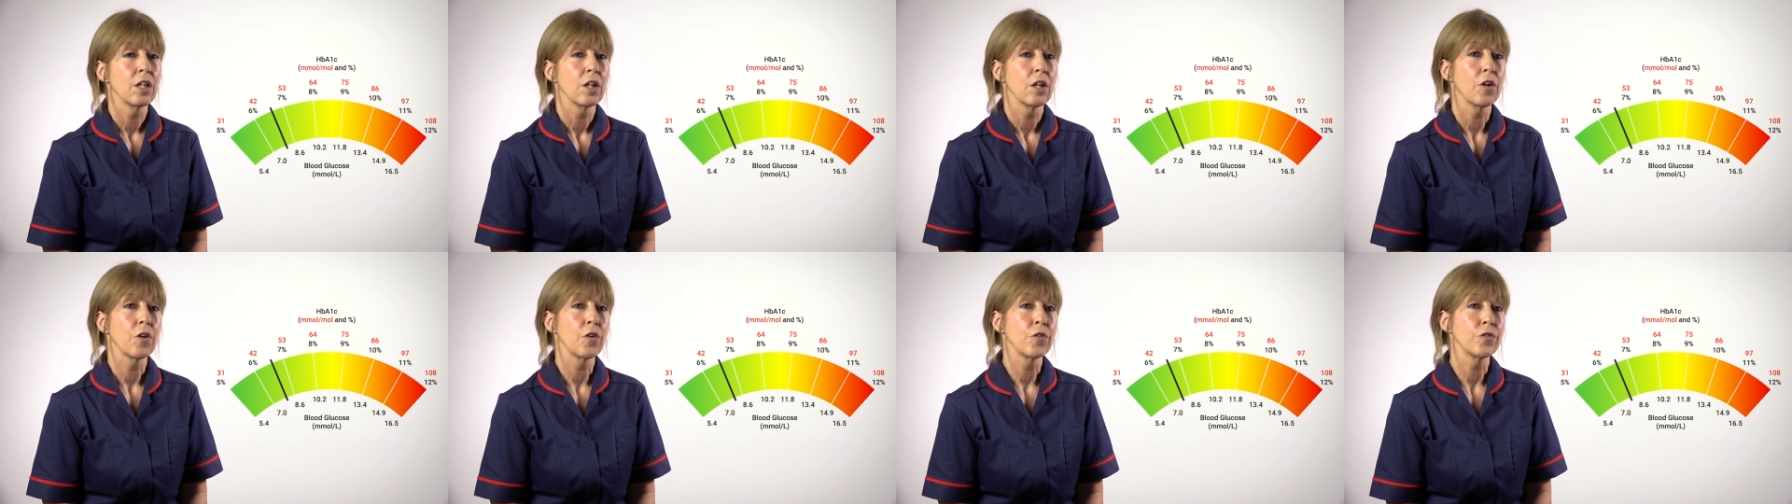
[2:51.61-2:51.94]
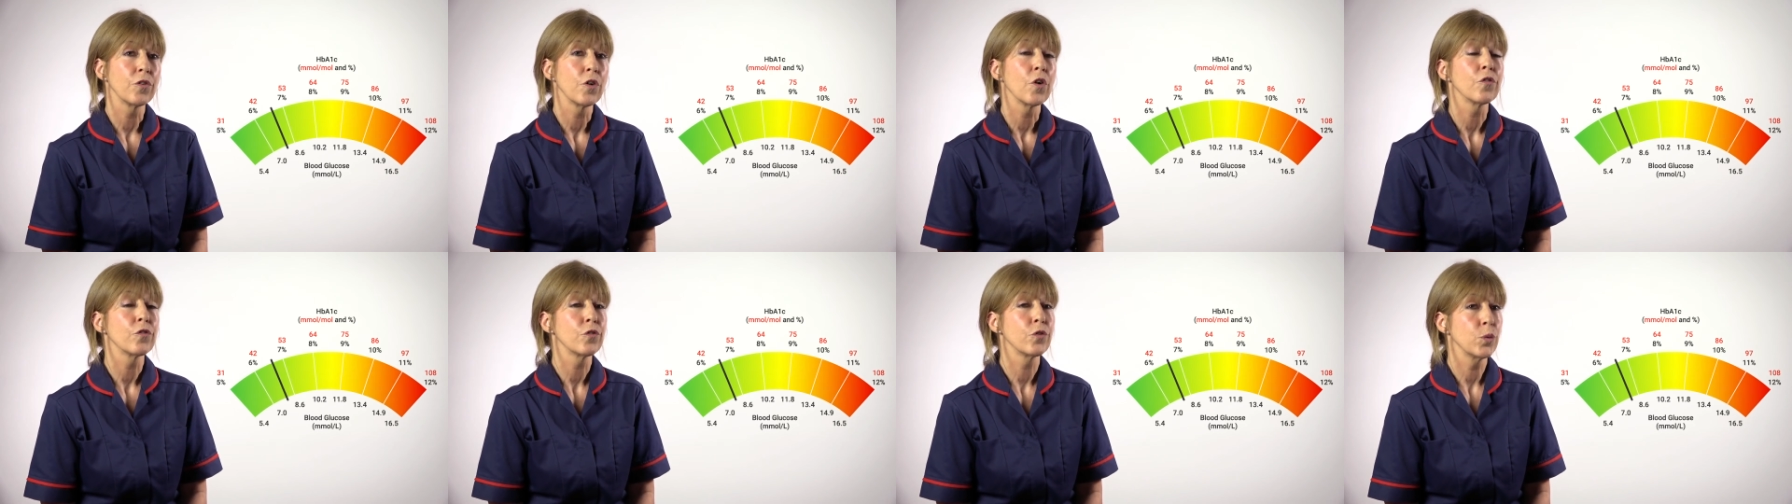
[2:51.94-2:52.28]

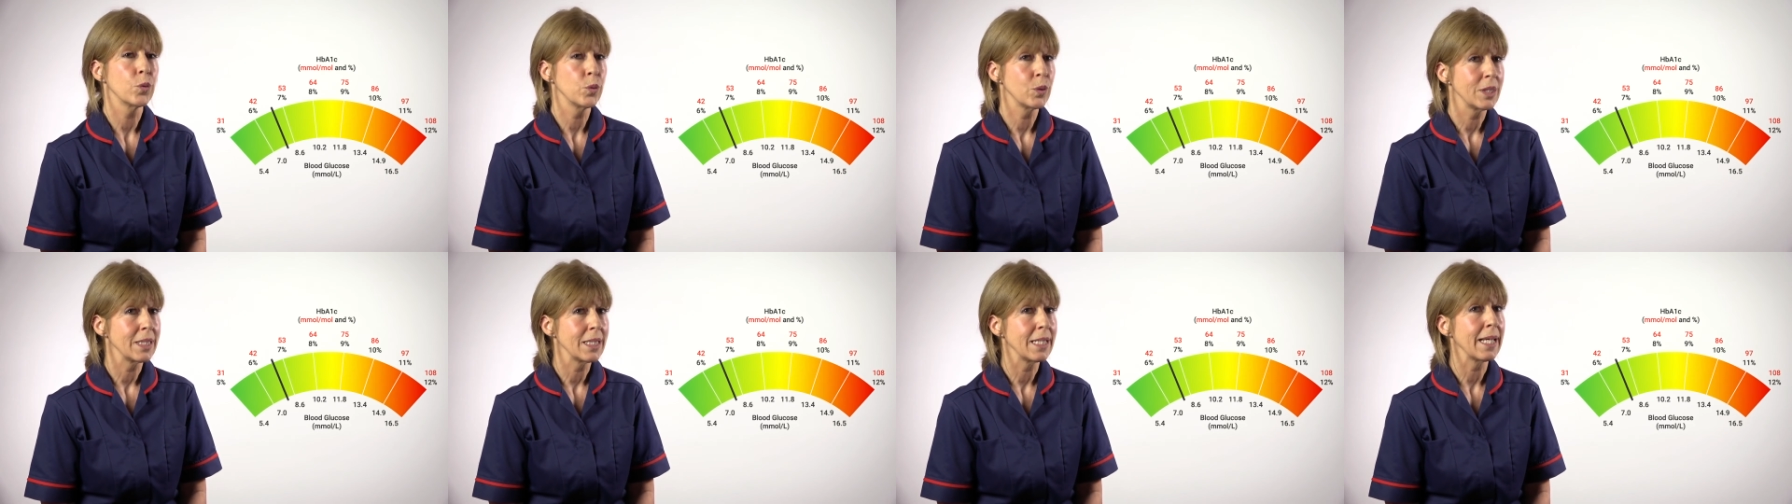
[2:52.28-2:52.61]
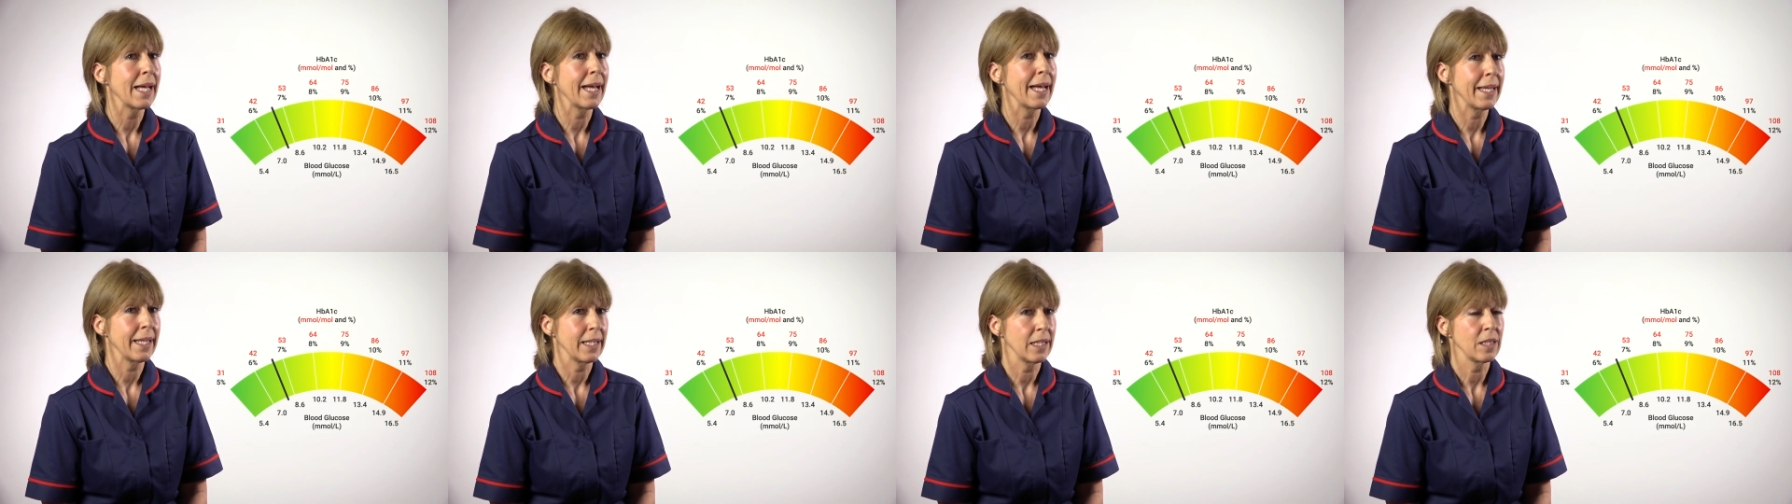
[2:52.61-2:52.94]
of
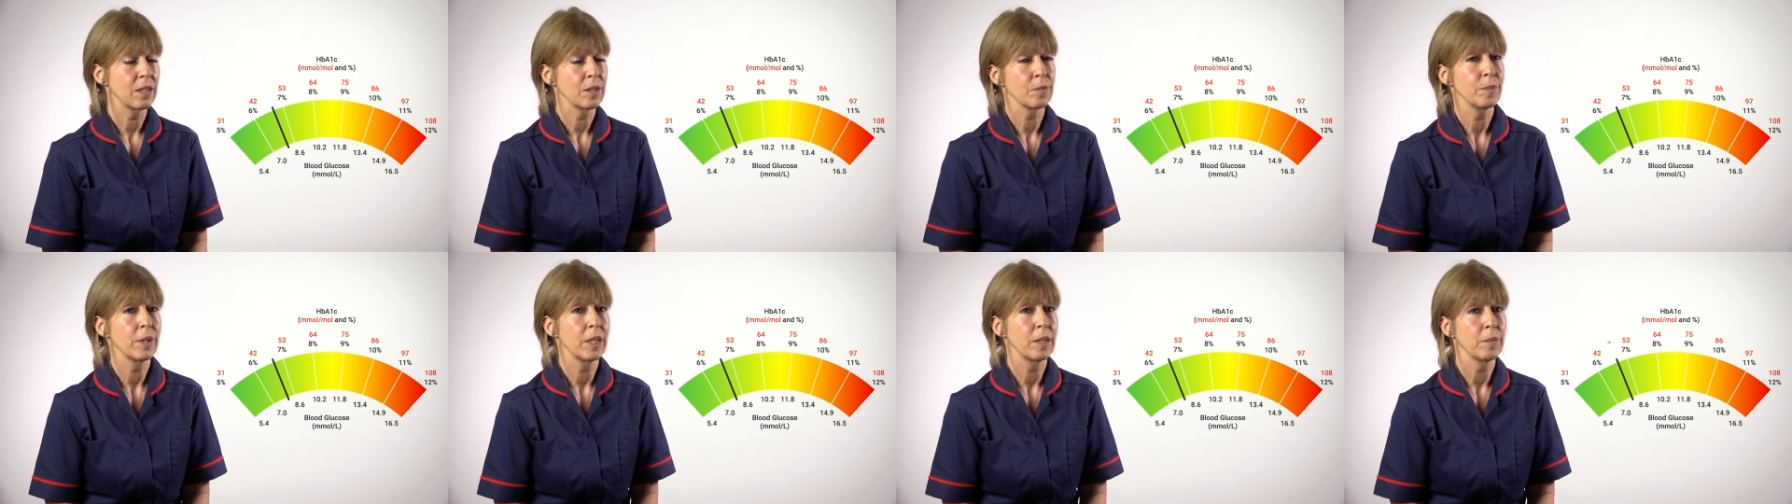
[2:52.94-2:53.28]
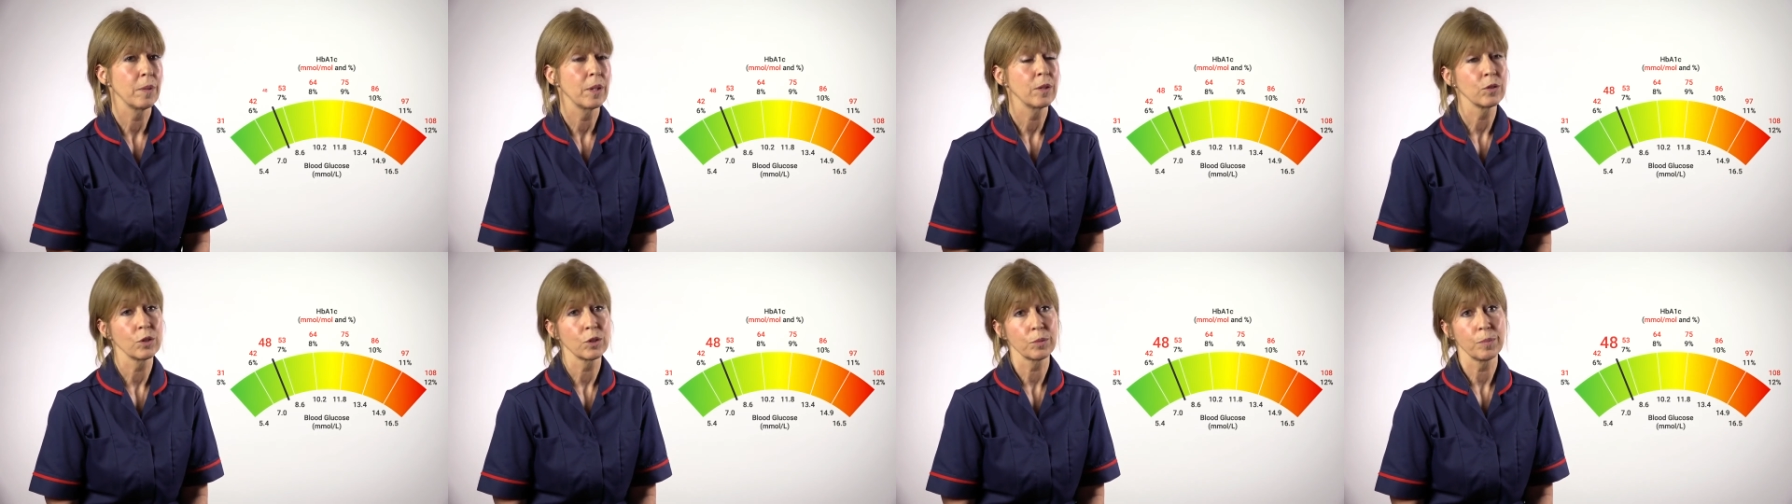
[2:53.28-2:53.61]
48
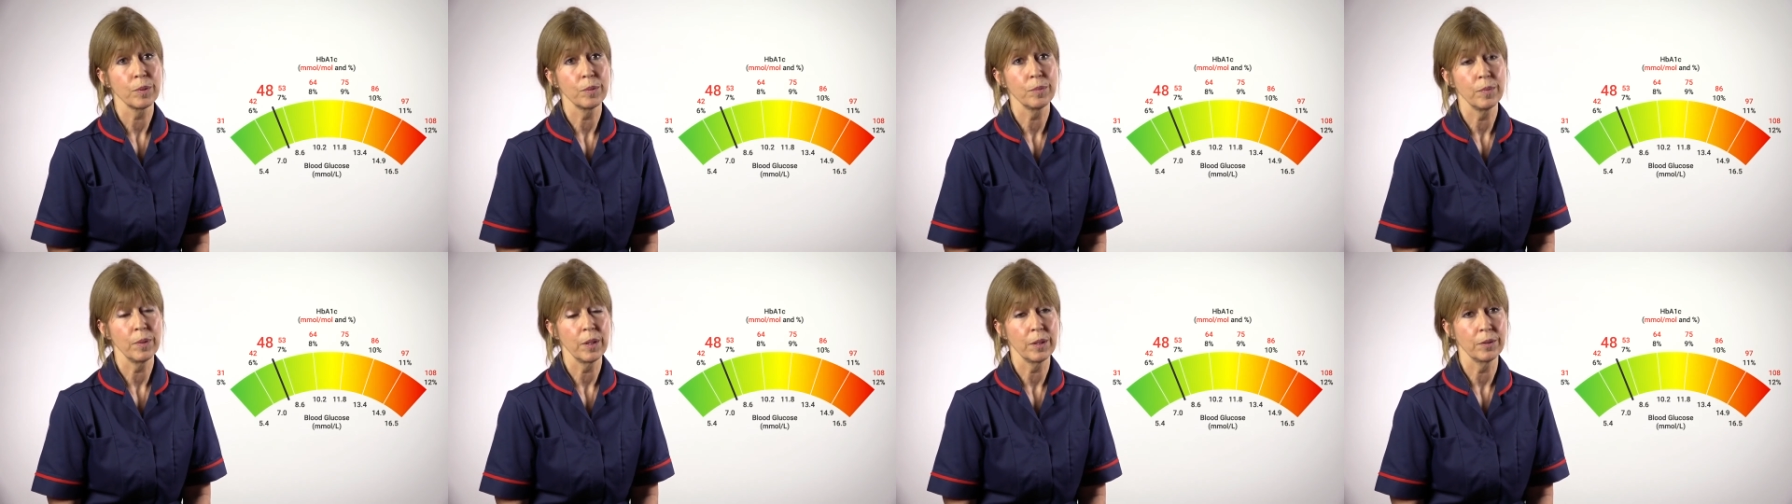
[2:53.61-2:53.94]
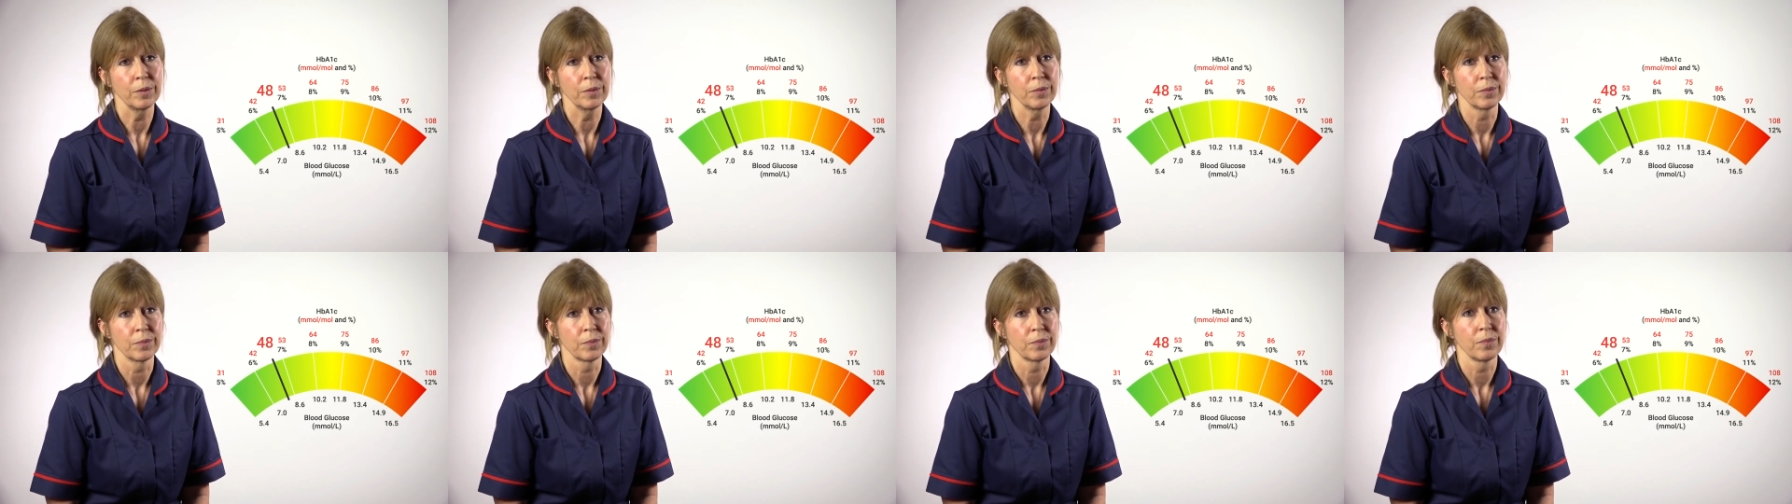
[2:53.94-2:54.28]
millimoles per
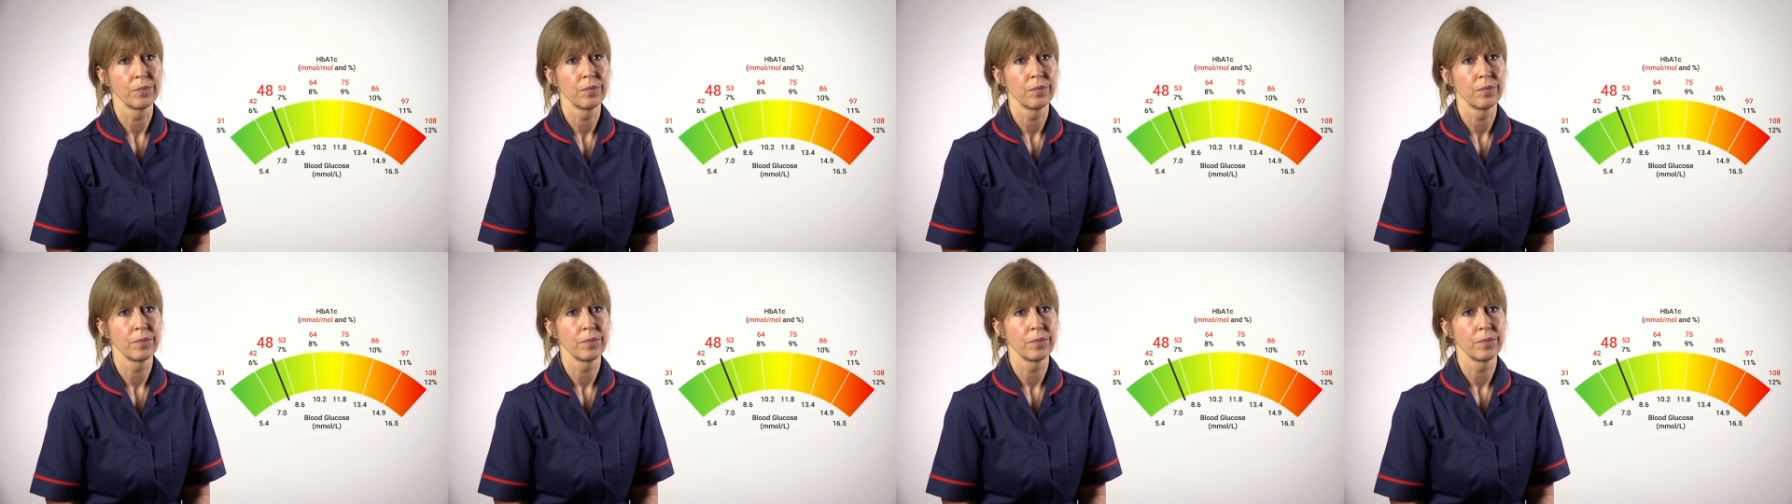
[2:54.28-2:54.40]
mole.